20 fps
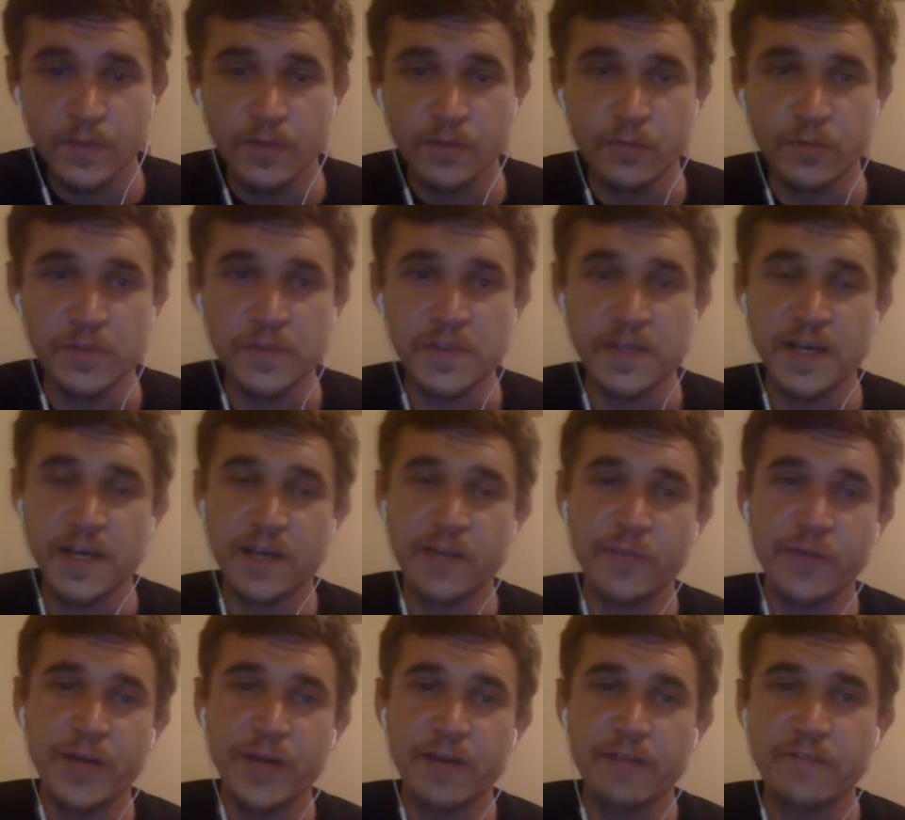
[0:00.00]
Once again,
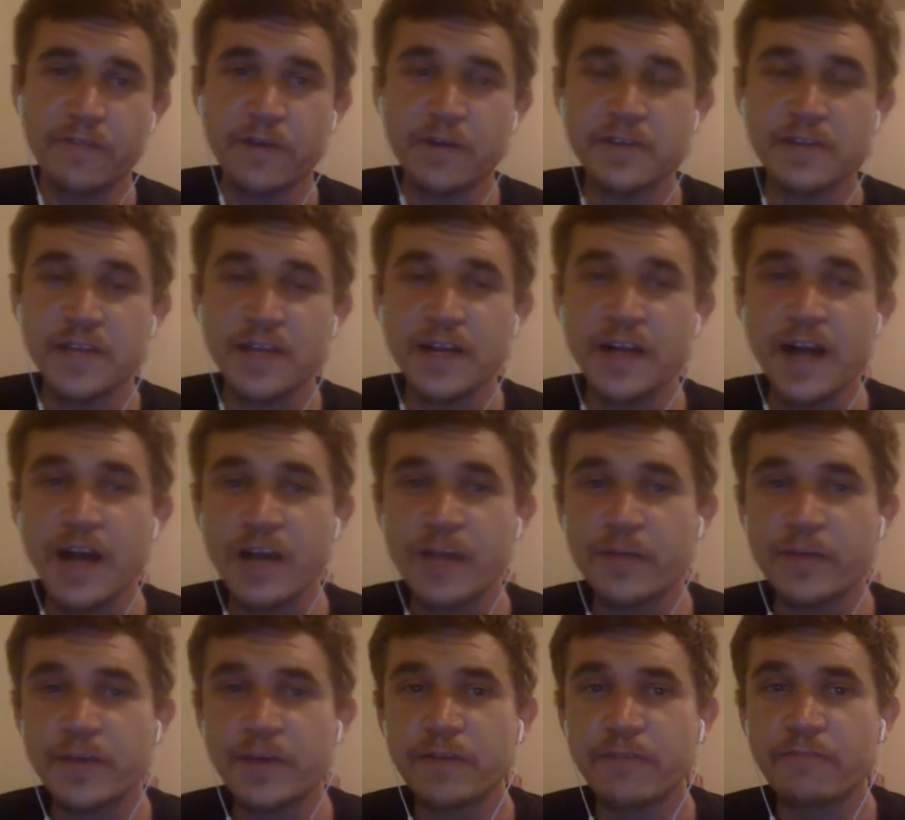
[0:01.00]
we got a false
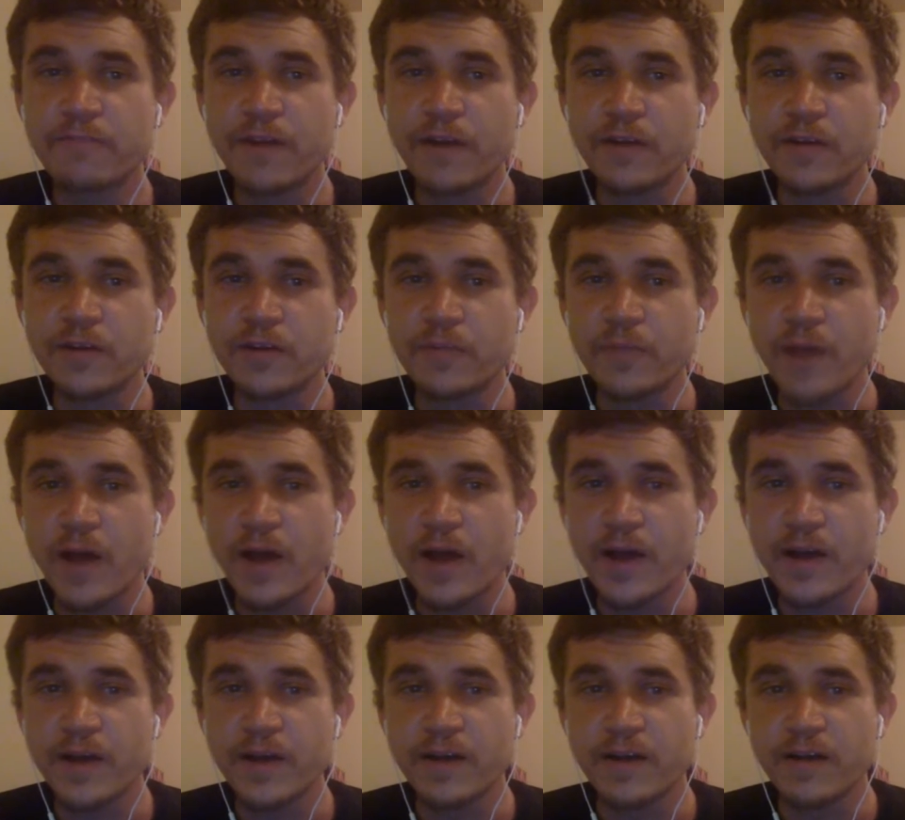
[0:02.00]
dichotomy followed
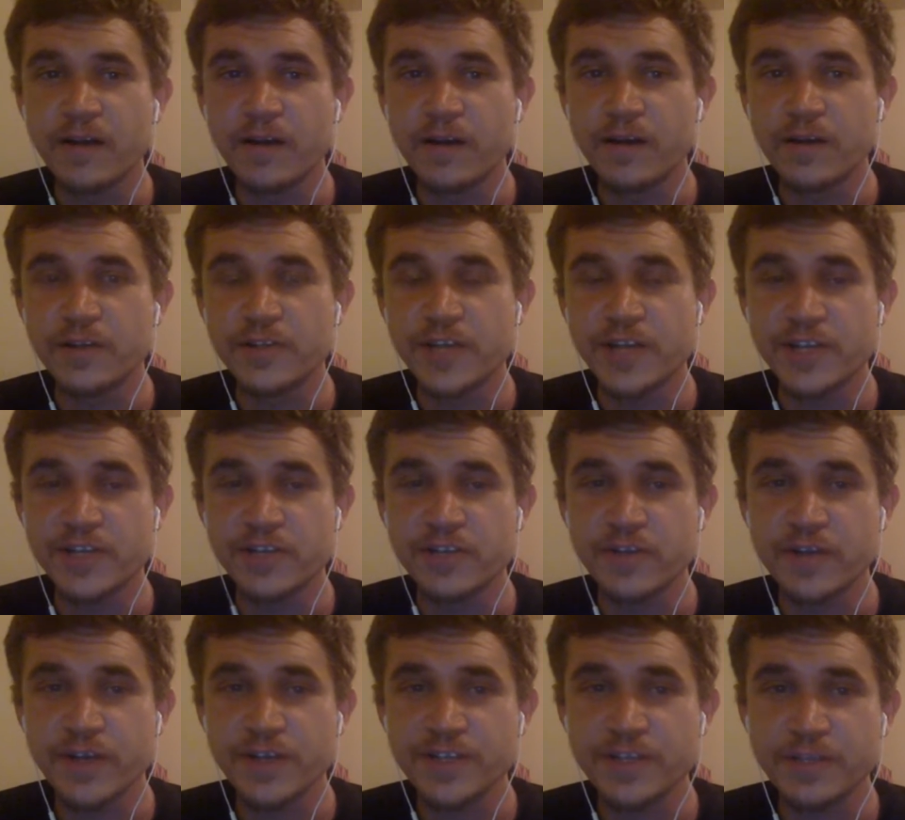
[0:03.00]
by a change of
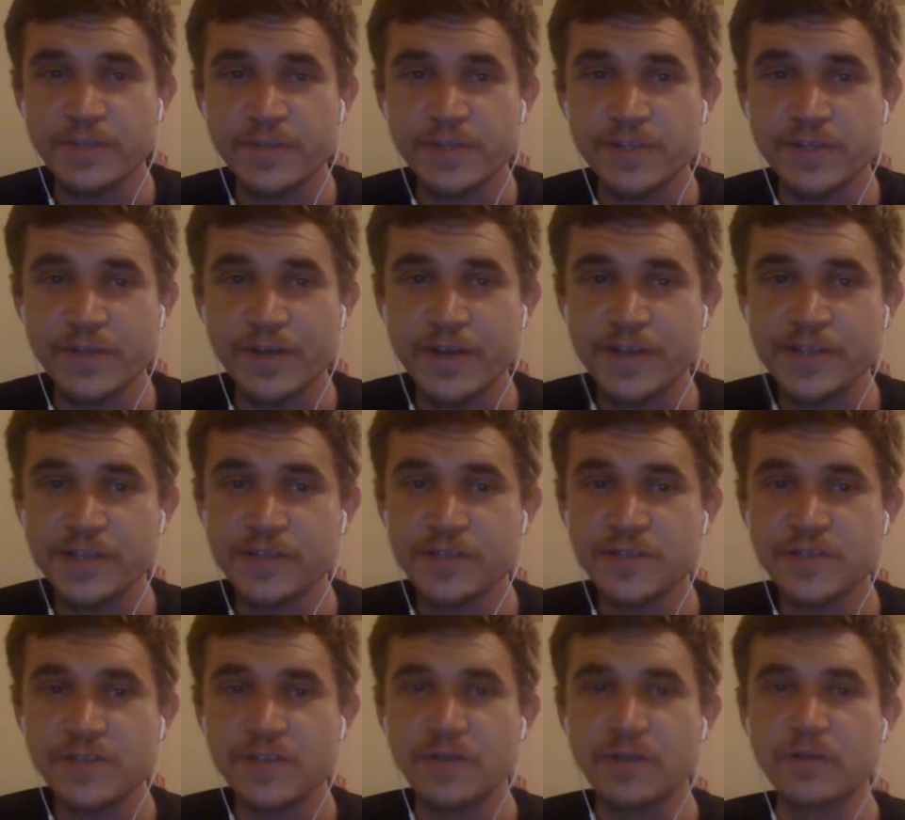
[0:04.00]
direction, misdirection.
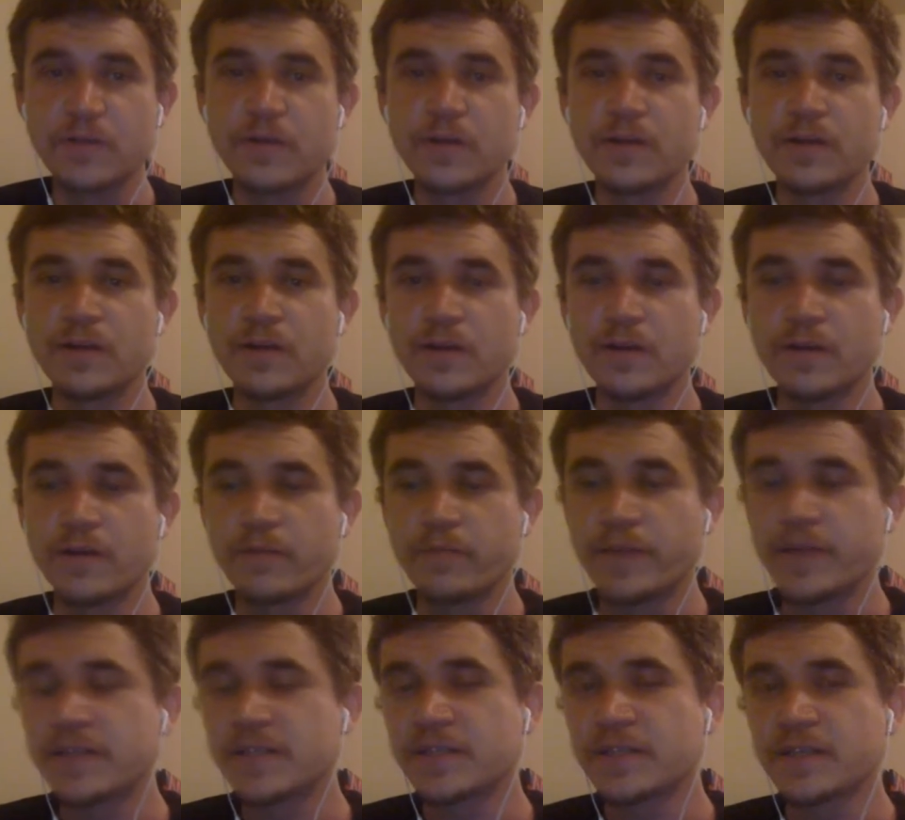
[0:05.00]
So
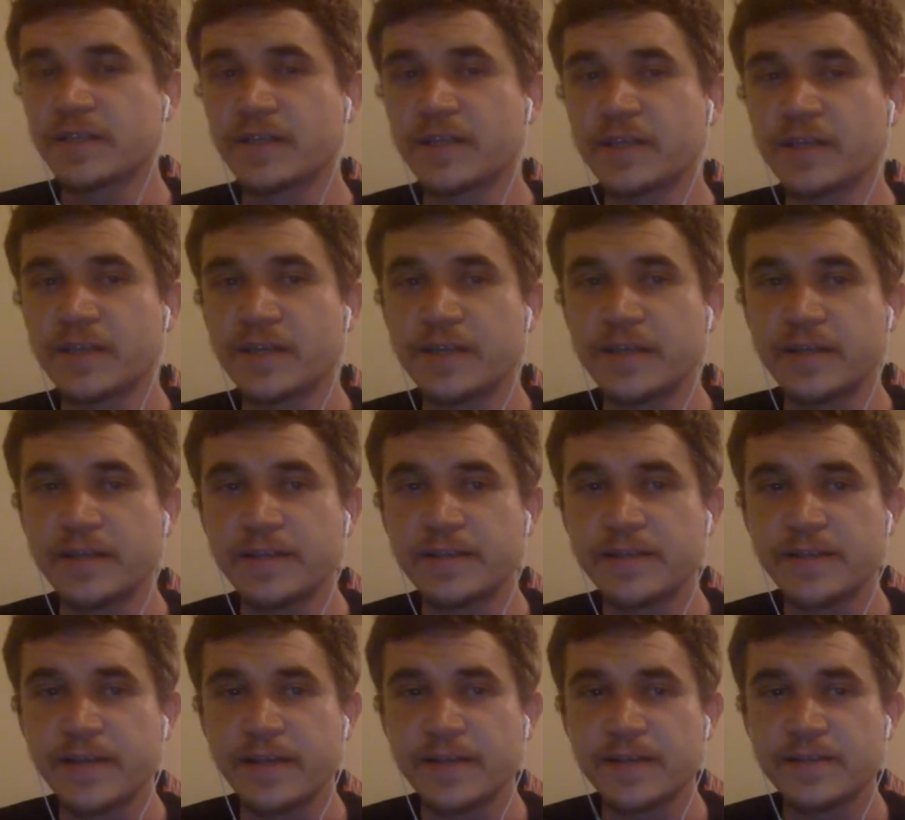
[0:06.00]
basically, he
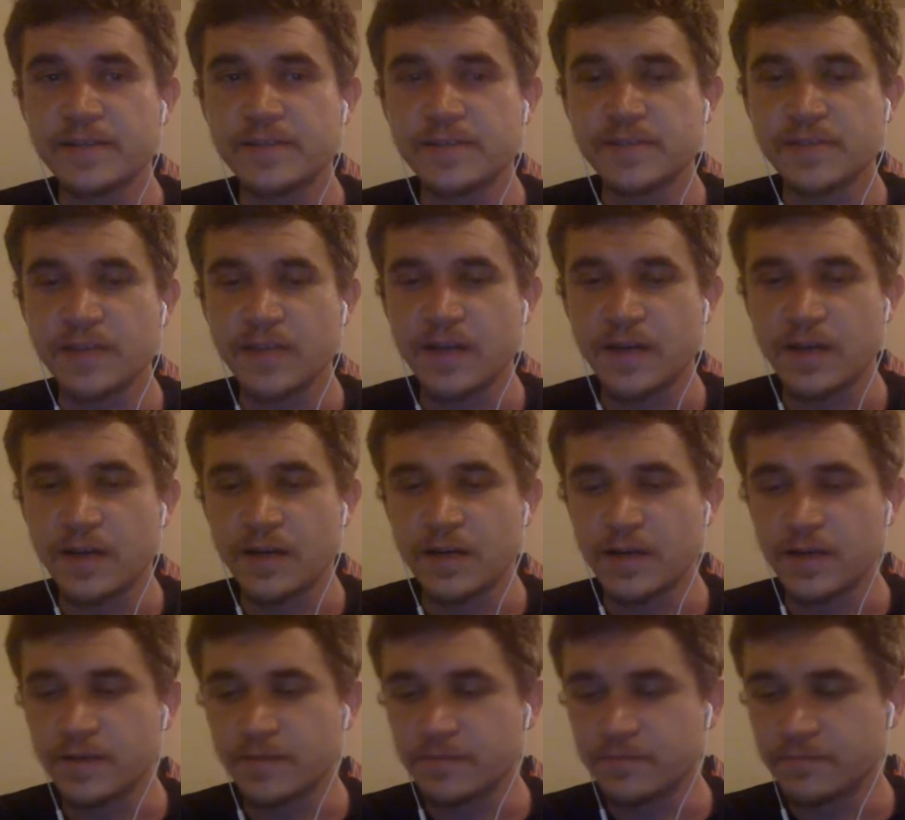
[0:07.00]
takes, you
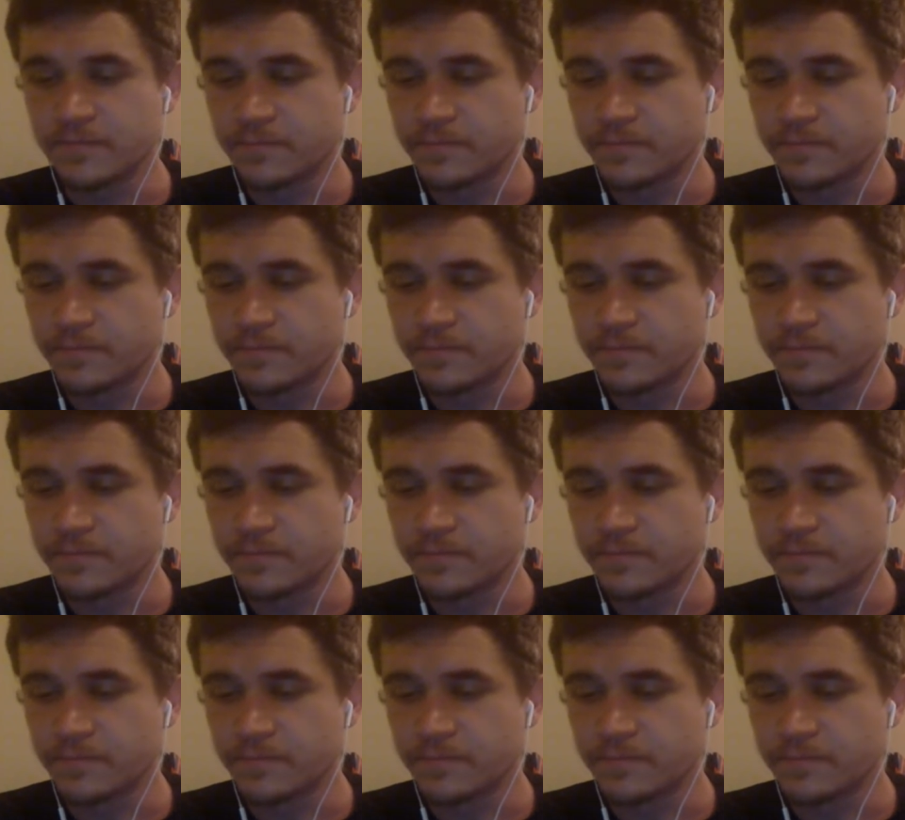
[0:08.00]
know,